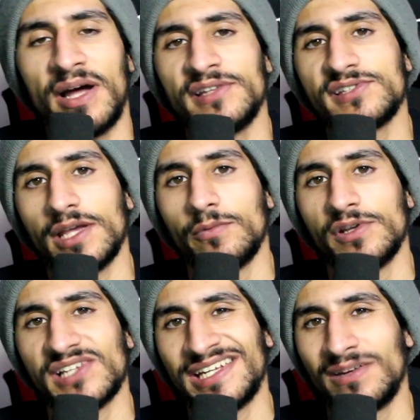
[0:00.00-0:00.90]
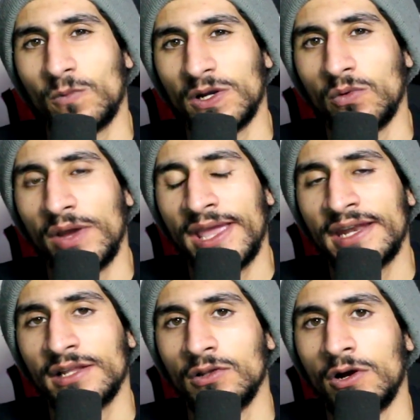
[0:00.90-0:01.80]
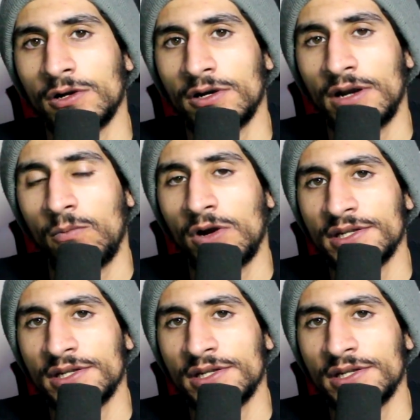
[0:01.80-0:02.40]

My mindset was I didn't want to wait any longer.